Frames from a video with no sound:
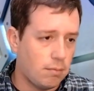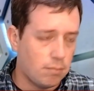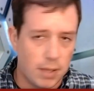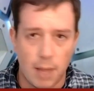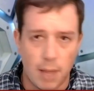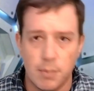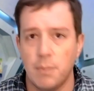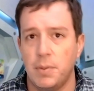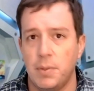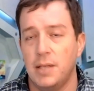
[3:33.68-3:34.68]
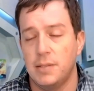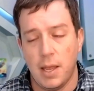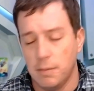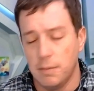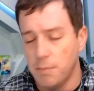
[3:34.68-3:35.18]
Game companies
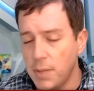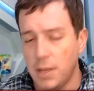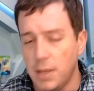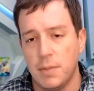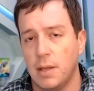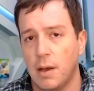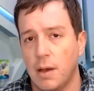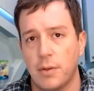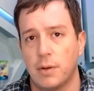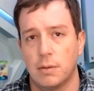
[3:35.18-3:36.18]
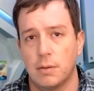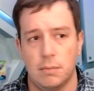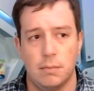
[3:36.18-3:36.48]
and many other